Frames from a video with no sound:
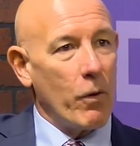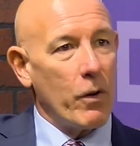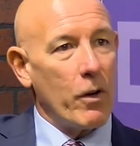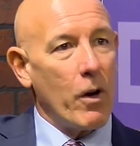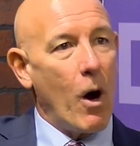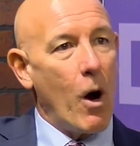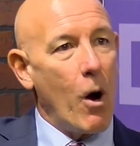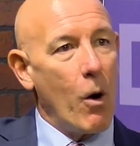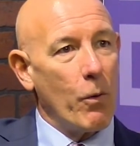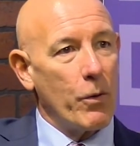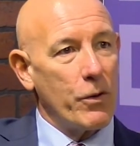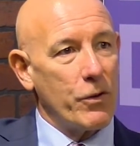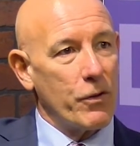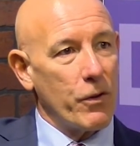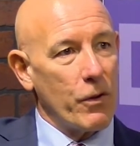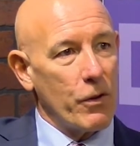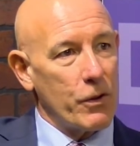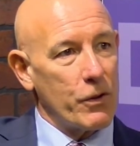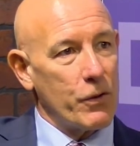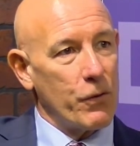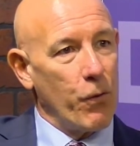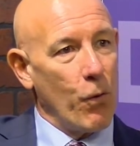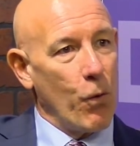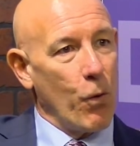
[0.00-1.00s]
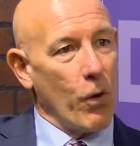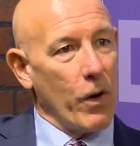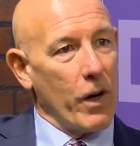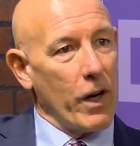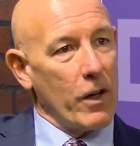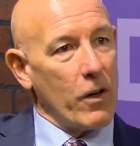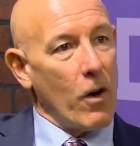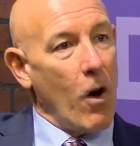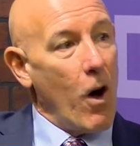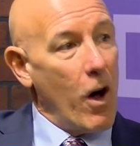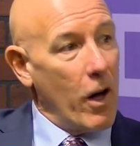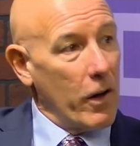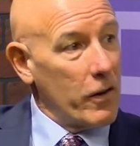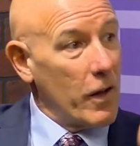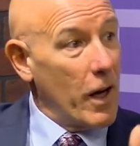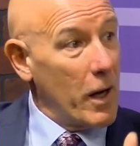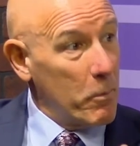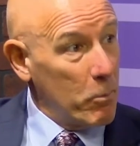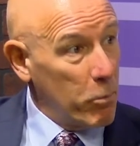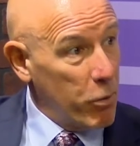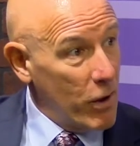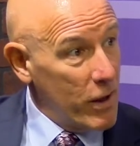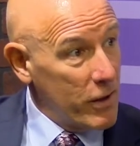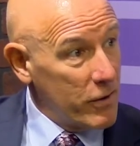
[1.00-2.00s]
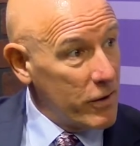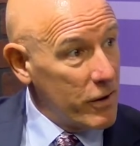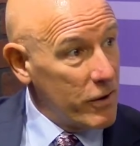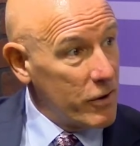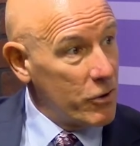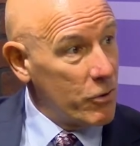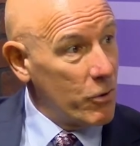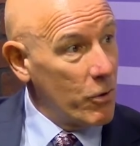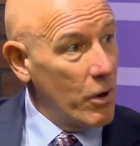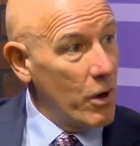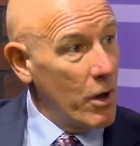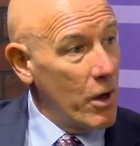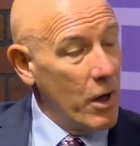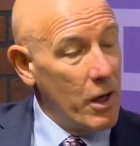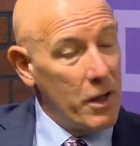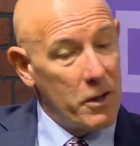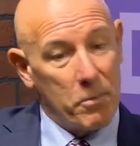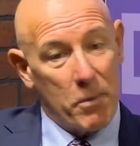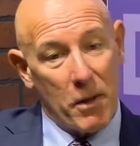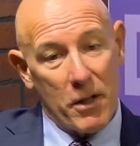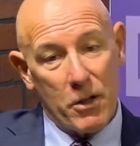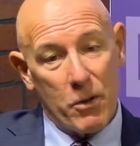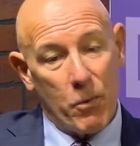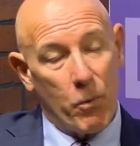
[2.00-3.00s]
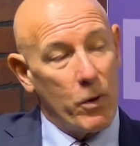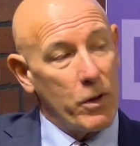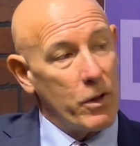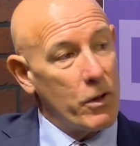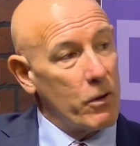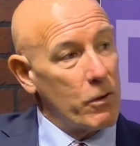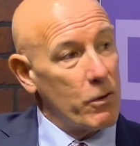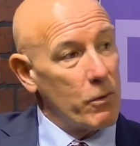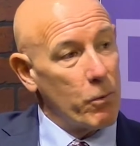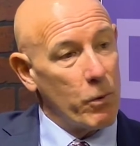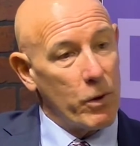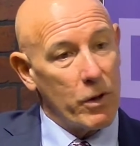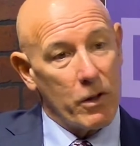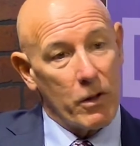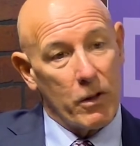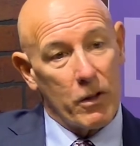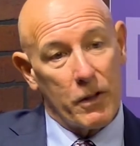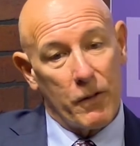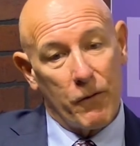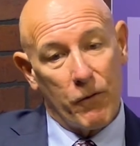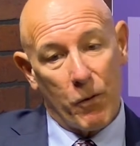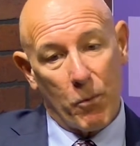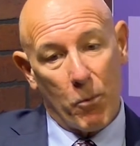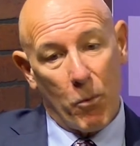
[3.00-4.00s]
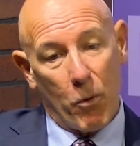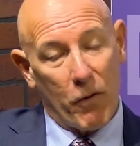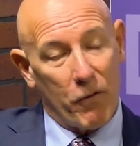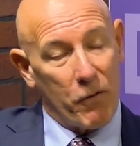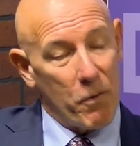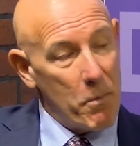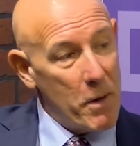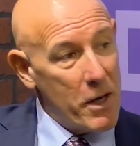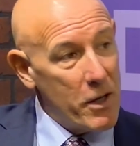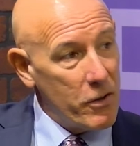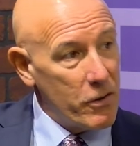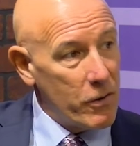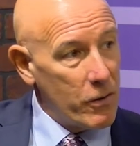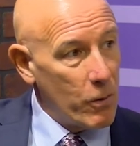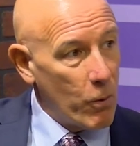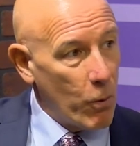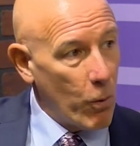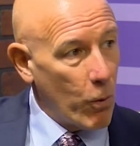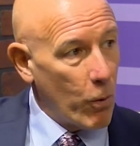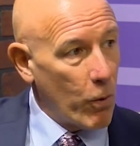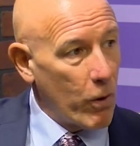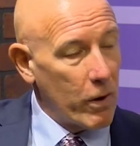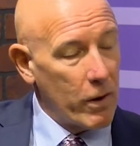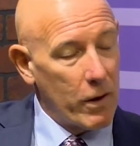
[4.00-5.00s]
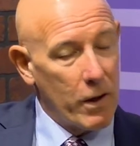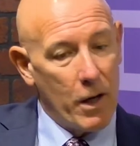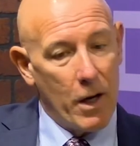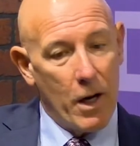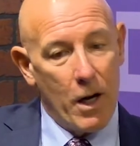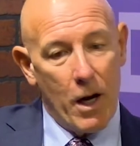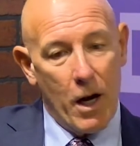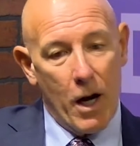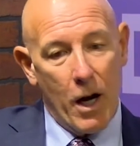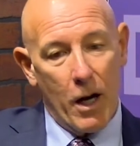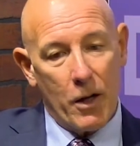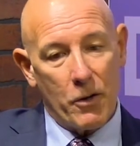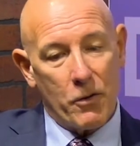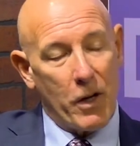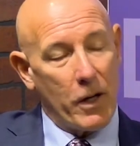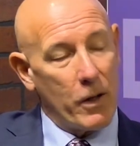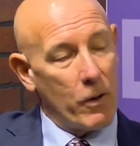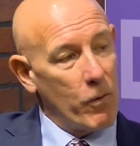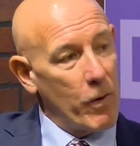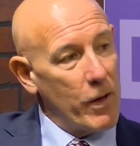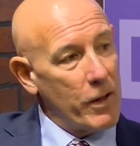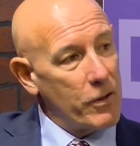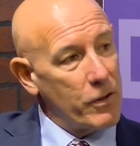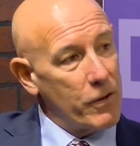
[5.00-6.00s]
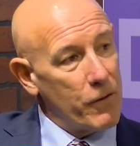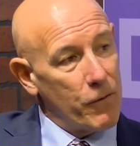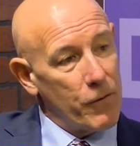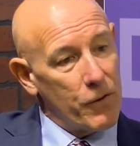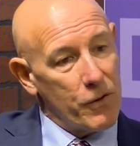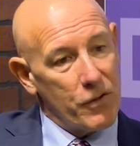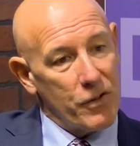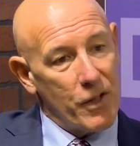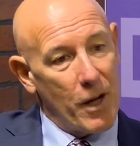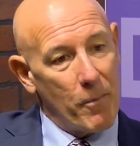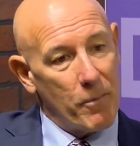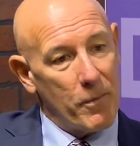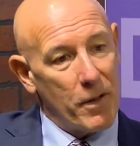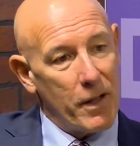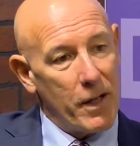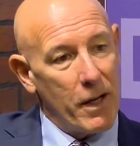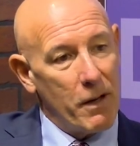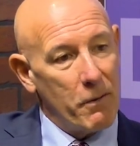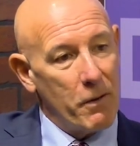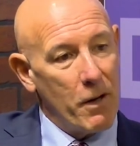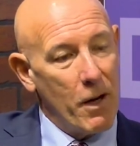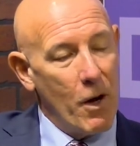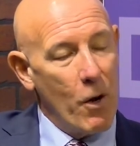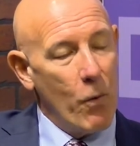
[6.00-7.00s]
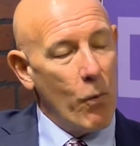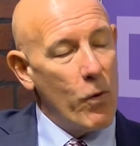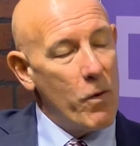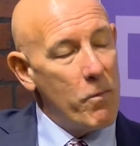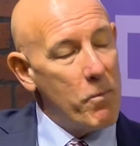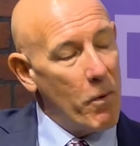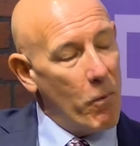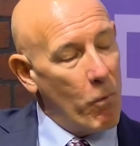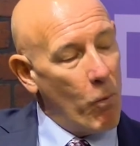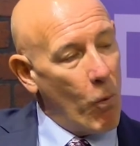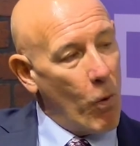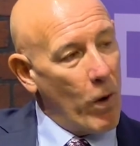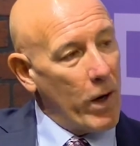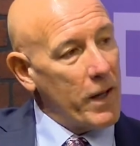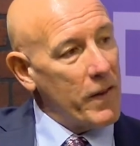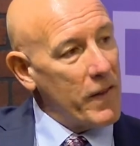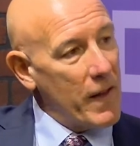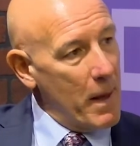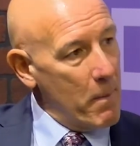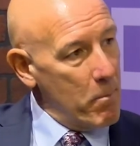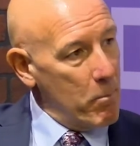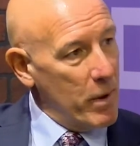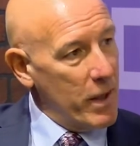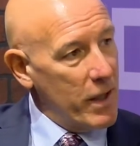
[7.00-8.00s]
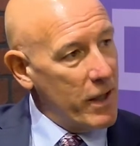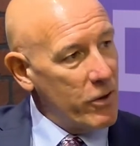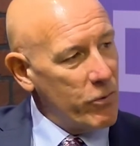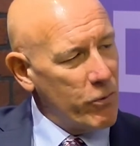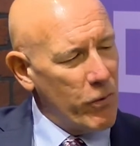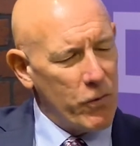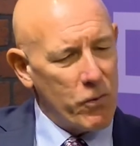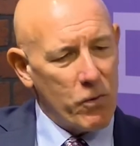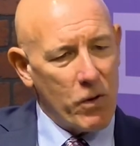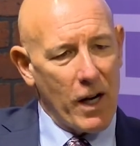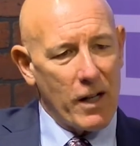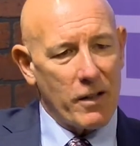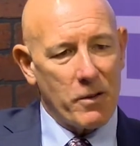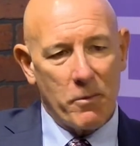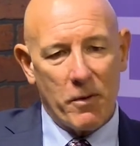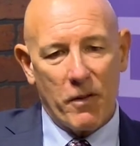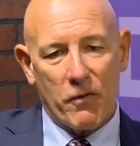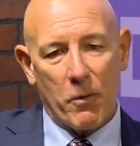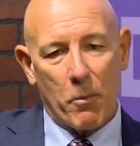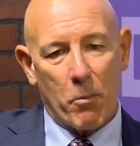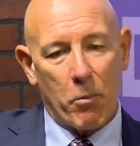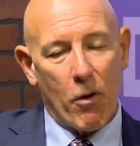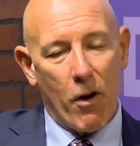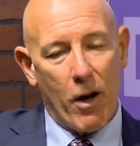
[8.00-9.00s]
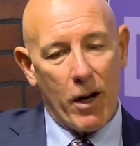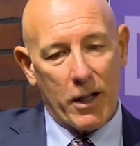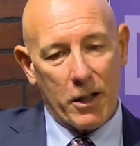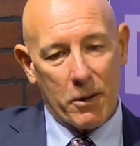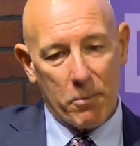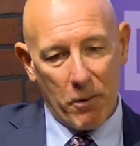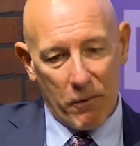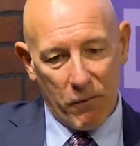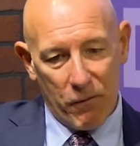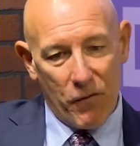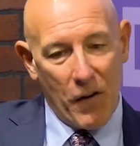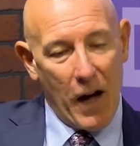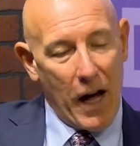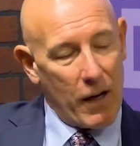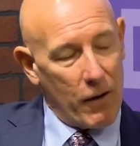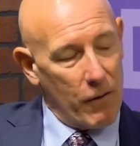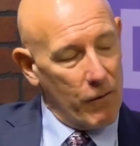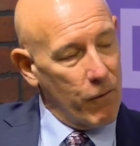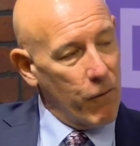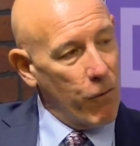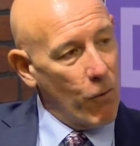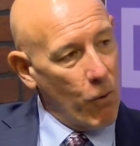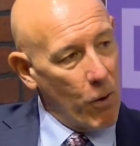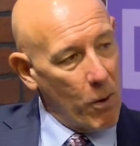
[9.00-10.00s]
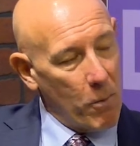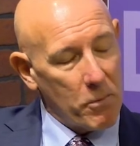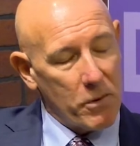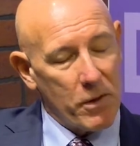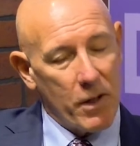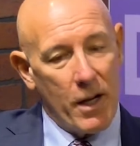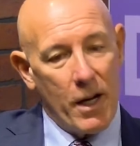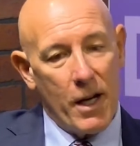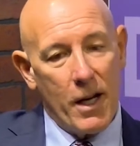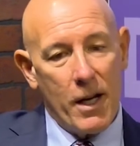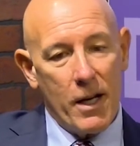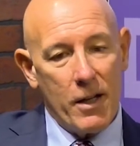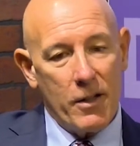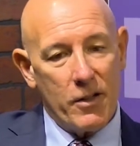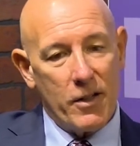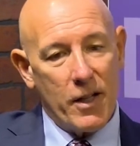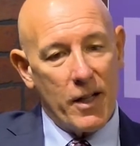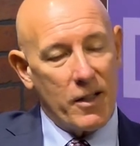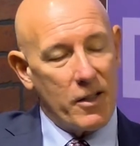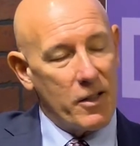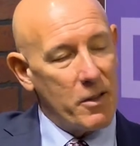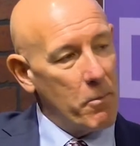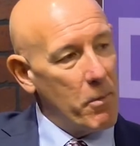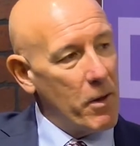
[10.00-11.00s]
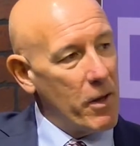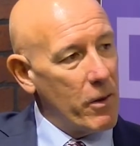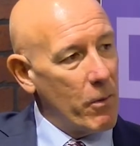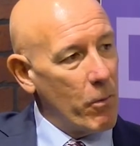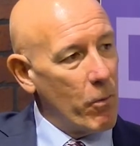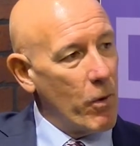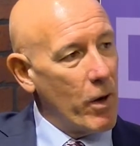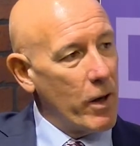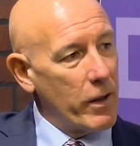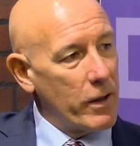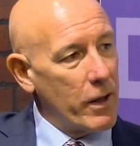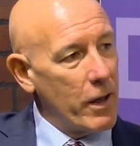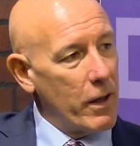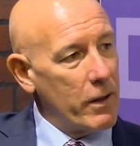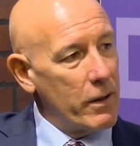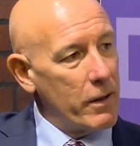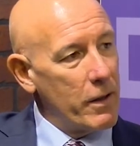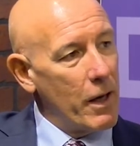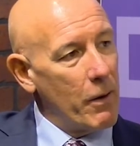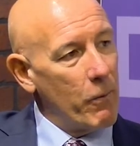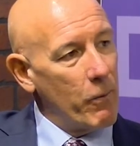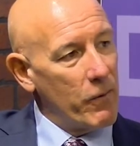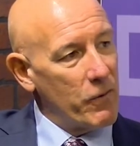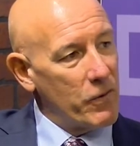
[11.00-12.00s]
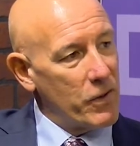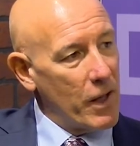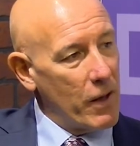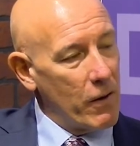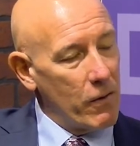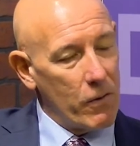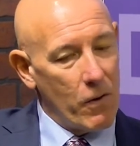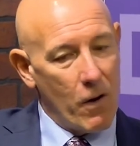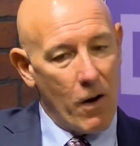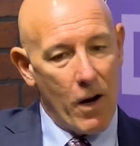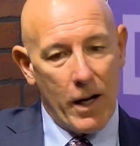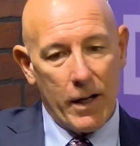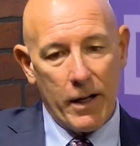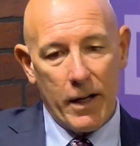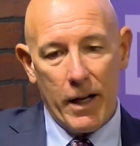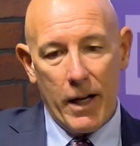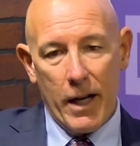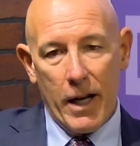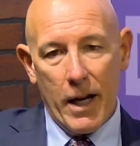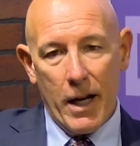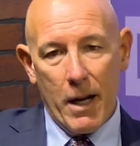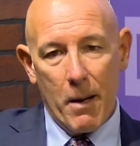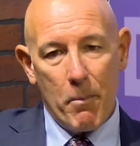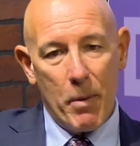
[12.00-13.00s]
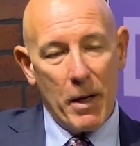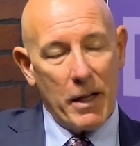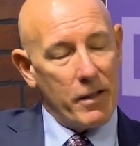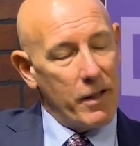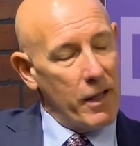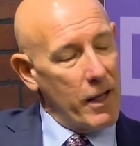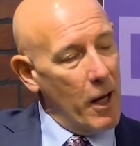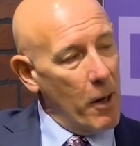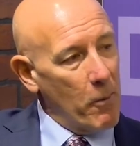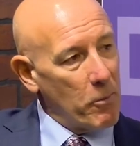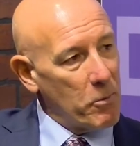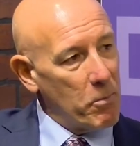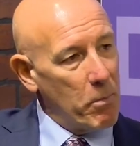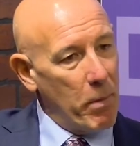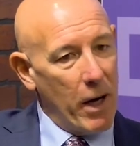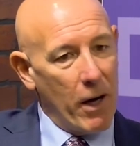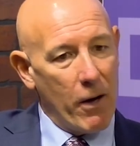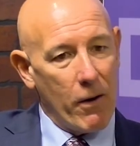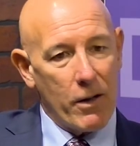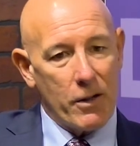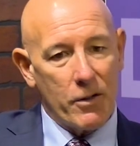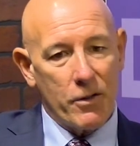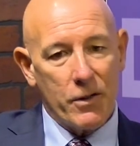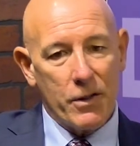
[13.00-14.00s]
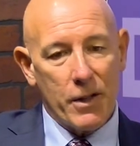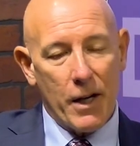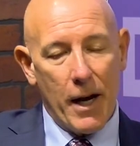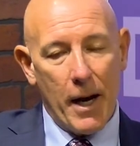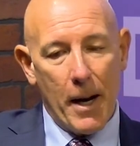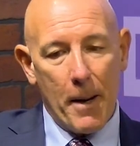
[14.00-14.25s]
always looks for an online presence, especially when you're looking for more information or trying to register for something. And we've been wanting that piece. We've tried some different products, but Final Forms seems to be the one that we've settled on. And basically, it helps parents.